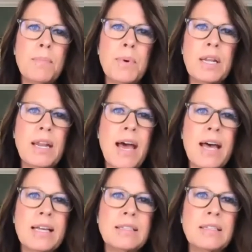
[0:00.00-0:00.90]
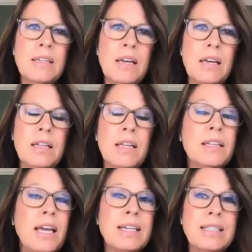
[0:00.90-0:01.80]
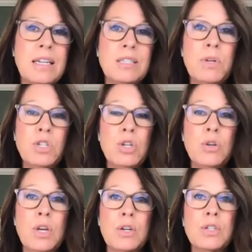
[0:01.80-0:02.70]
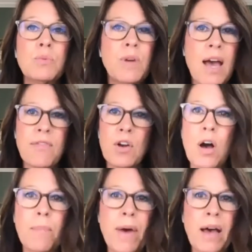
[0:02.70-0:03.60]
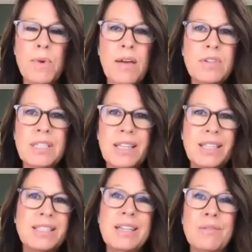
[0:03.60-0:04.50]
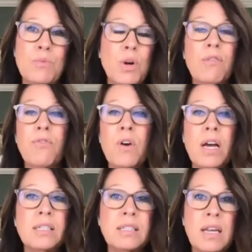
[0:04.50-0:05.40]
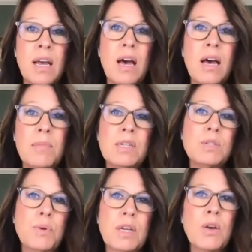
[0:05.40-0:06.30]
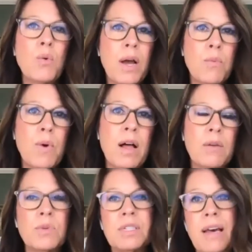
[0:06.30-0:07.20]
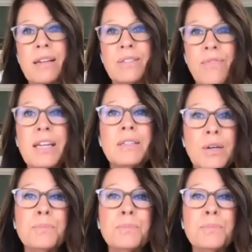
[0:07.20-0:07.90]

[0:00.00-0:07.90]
But it has, like I said, it's been 2 years. We haven't gone back. We haven't said this didn't work for us. It's working quite well and we're satisfied. So.